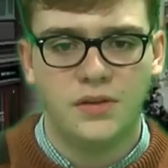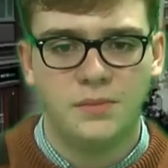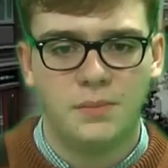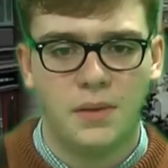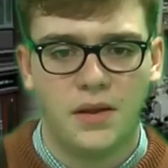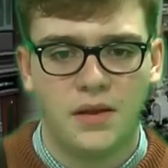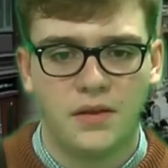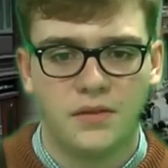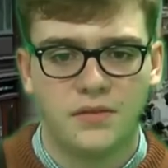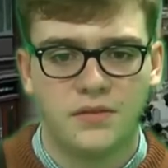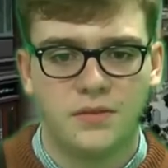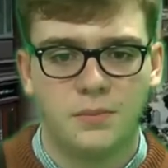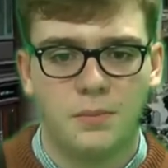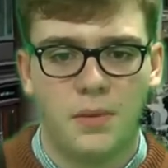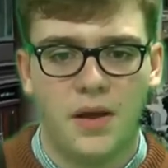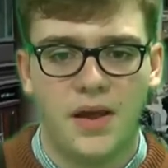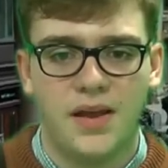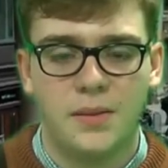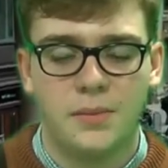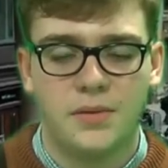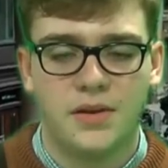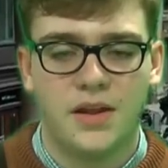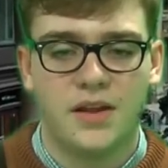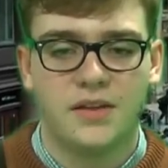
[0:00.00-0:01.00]
his balance by
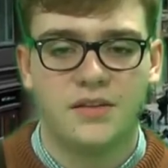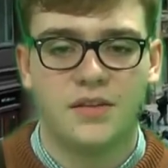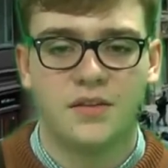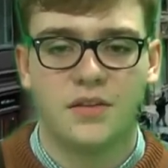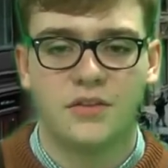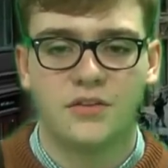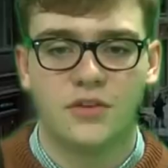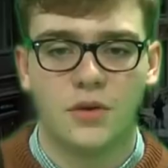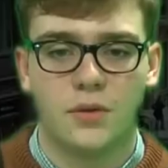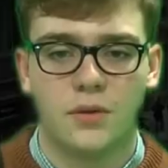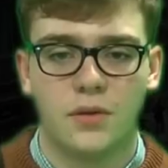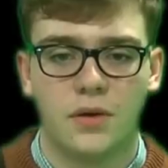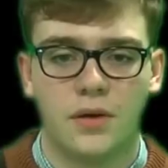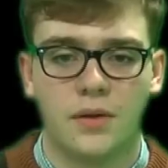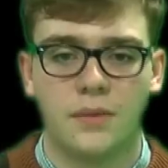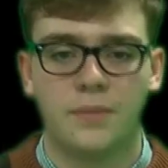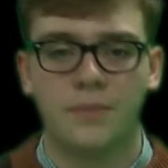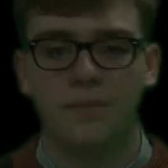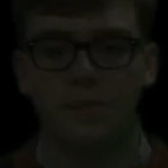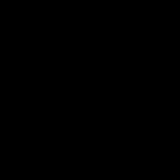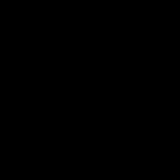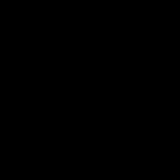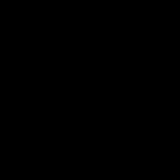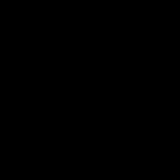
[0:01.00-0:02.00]
eliminating the Joker.
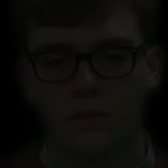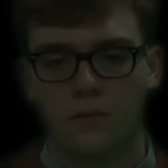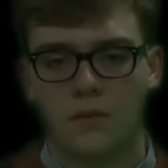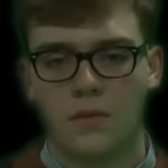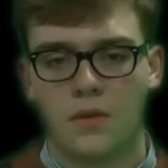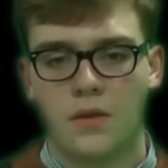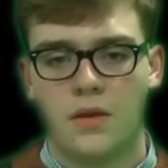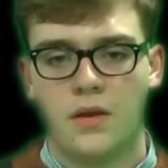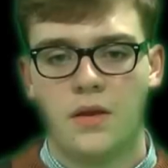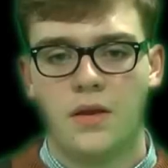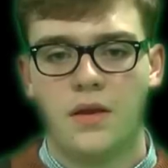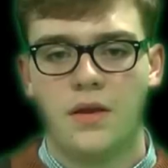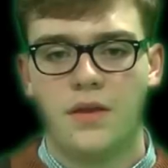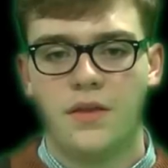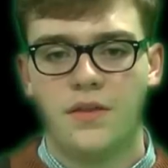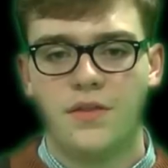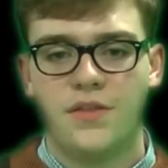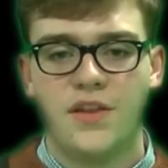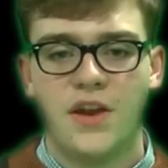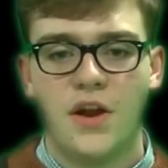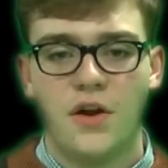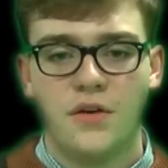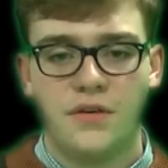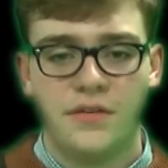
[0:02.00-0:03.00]

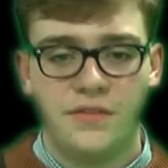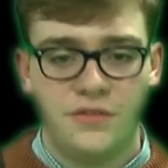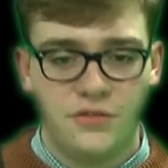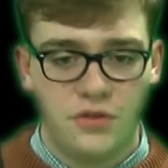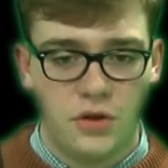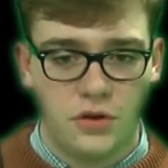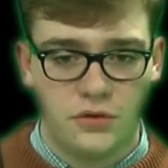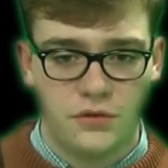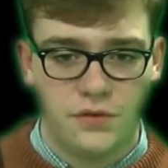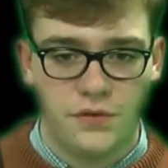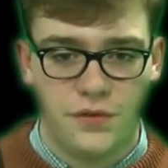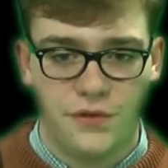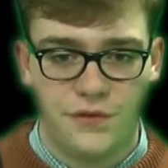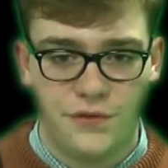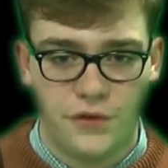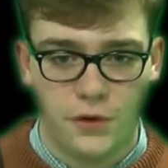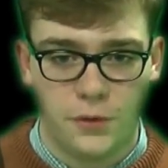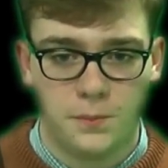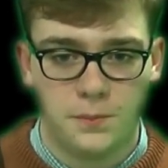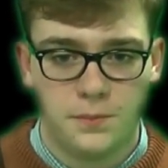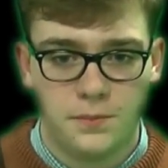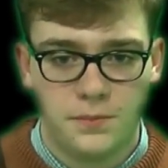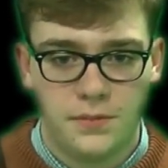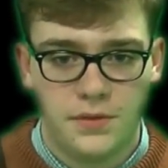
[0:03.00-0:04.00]
The narrative structure of the
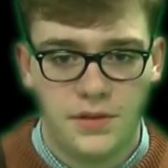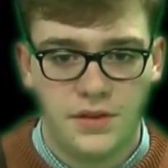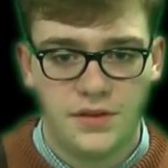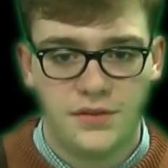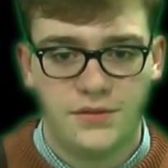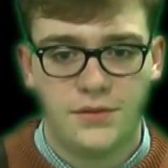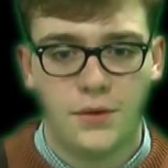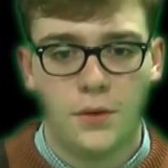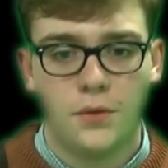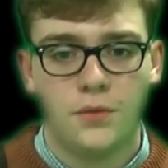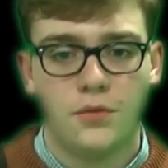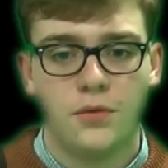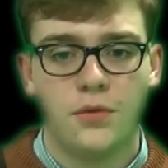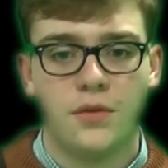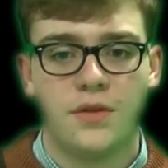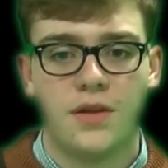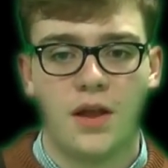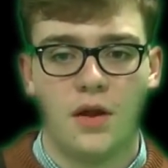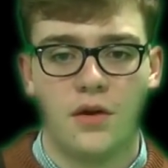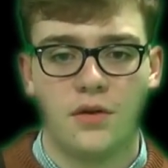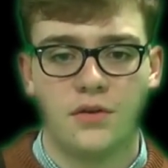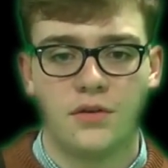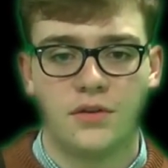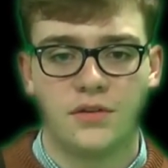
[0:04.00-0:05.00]
film is told through the
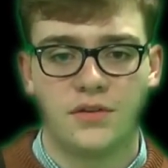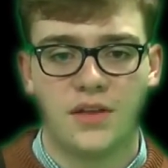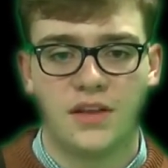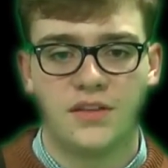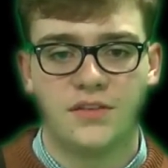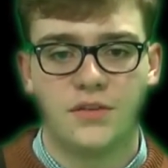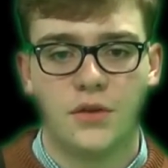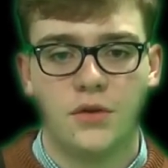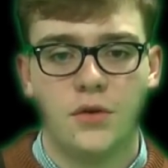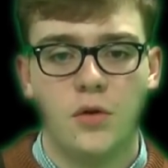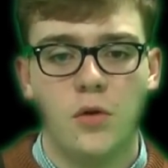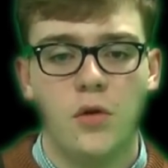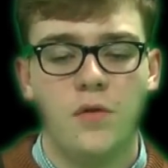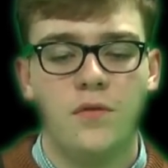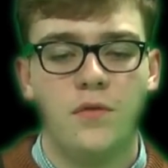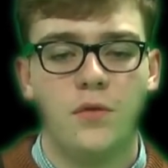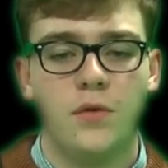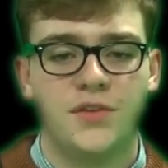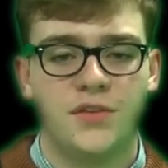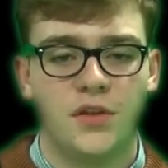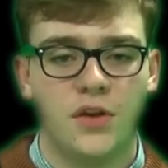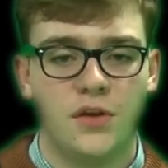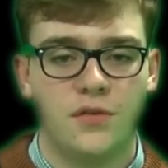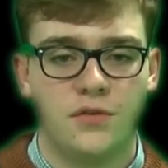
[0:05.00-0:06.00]
characters, and so no
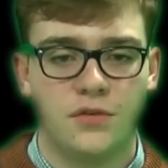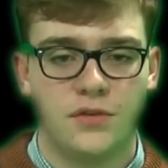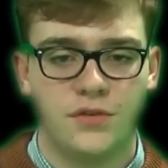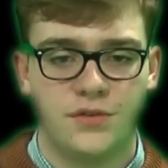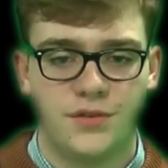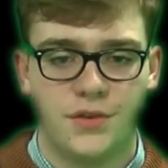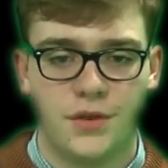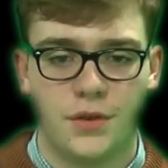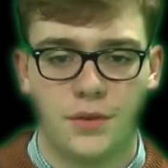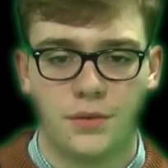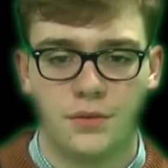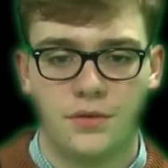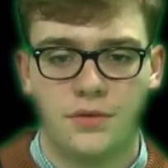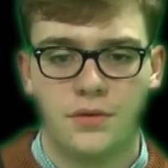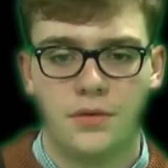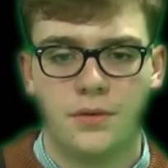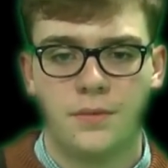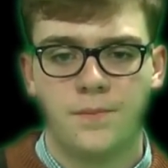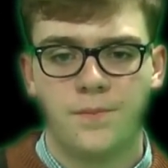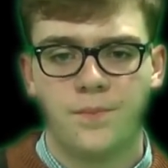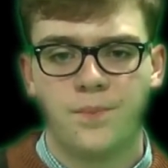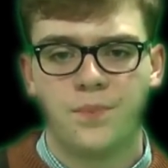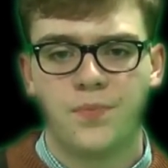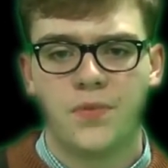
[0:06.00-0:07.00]
voiceover is used.
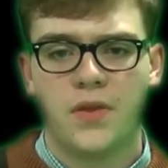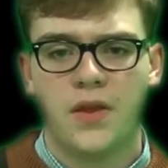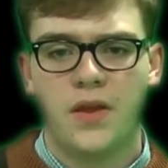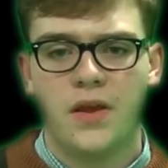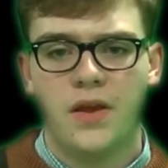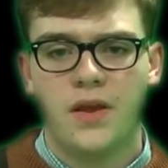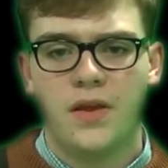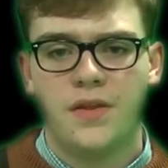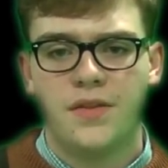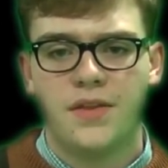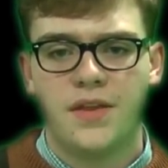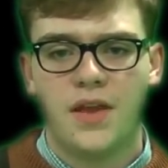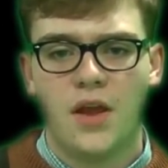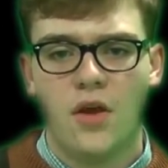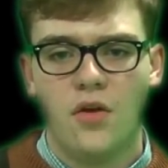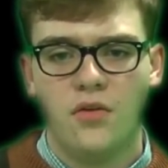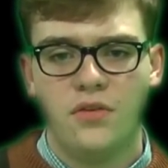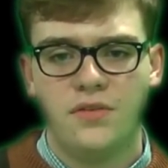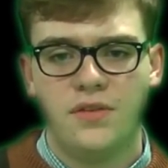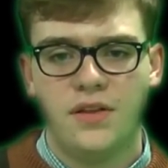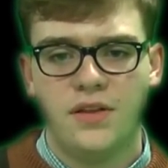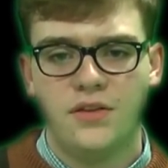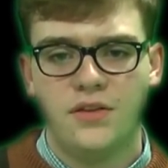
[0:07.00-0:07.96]
The characters